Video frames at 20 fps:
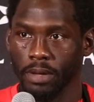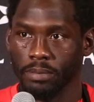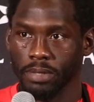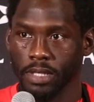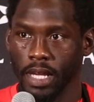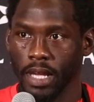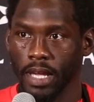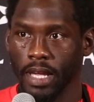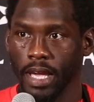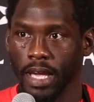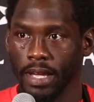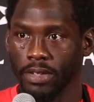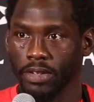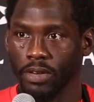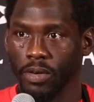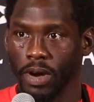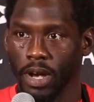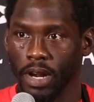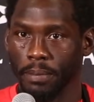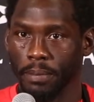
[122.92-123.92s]
him say he has the
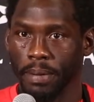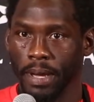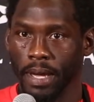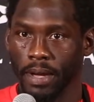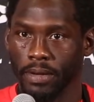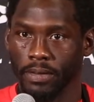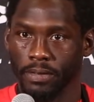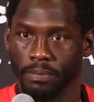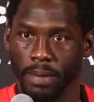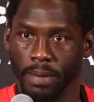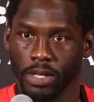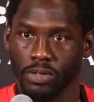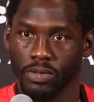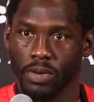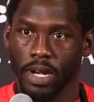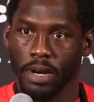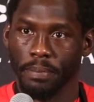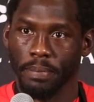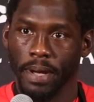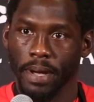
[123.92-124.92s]
ground and pound, best
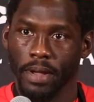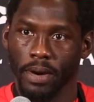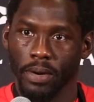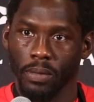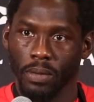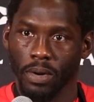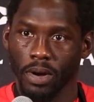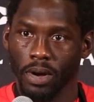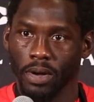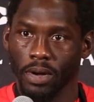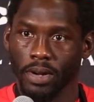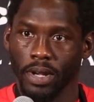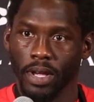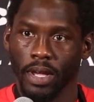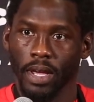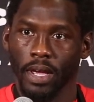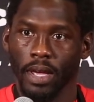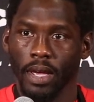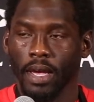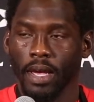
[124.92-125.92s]
ground and pound in the world.
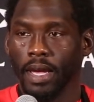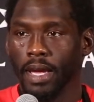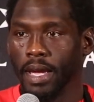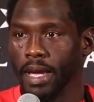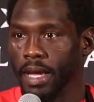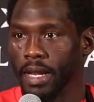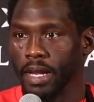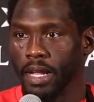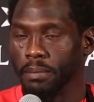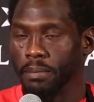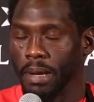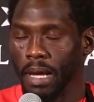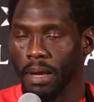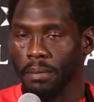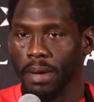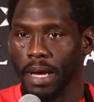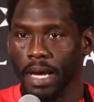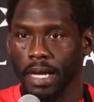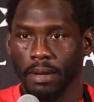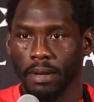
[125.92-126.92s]
And in my
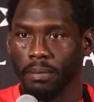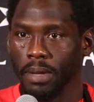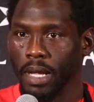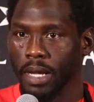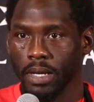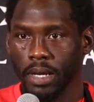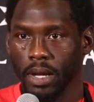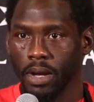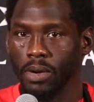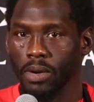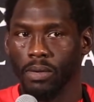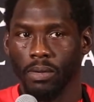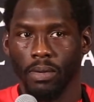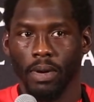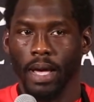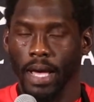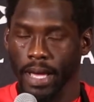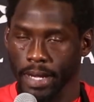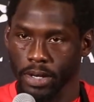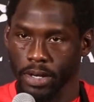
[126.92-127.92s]
mind, I'm like, no,
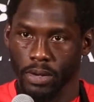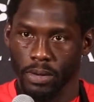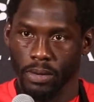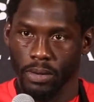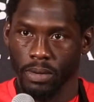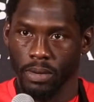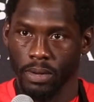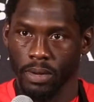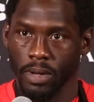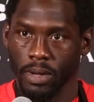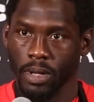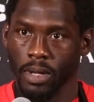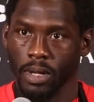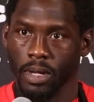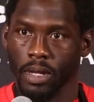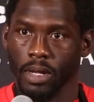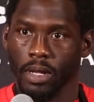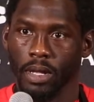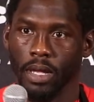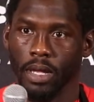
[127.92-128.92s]
I do.
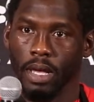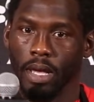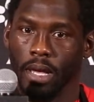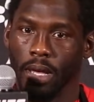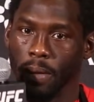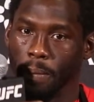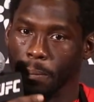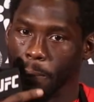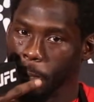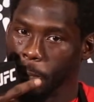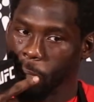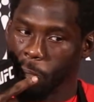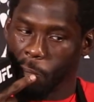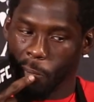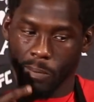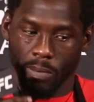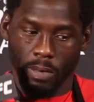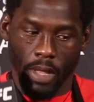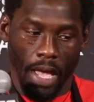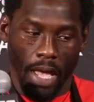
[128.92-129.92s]

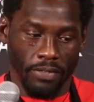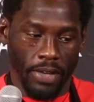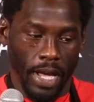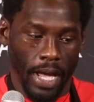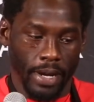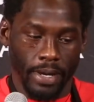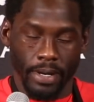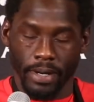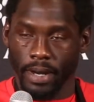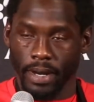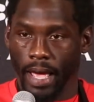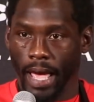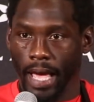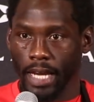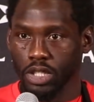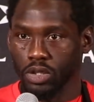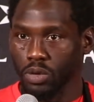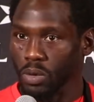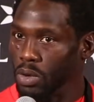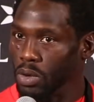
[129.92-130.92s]
I've gotten
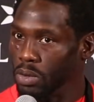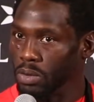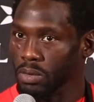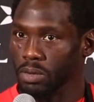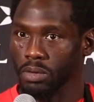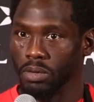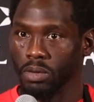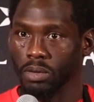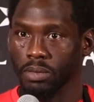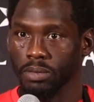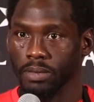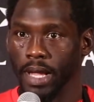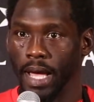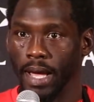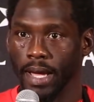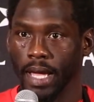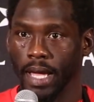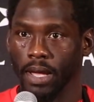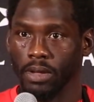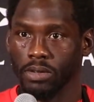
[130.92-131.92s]
actual
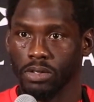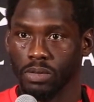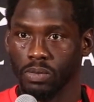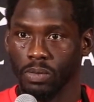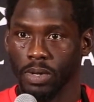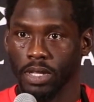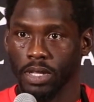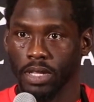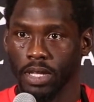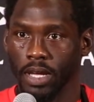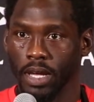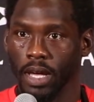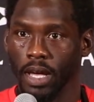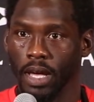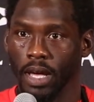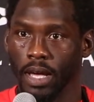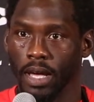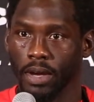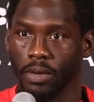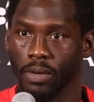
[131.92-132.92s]
knockouts with
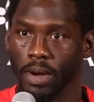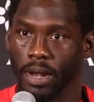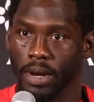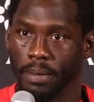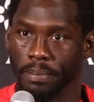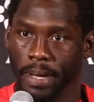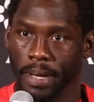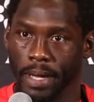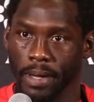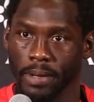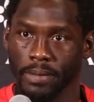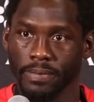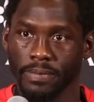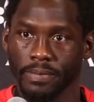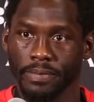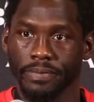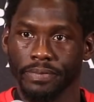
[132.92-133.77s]
ground and pound.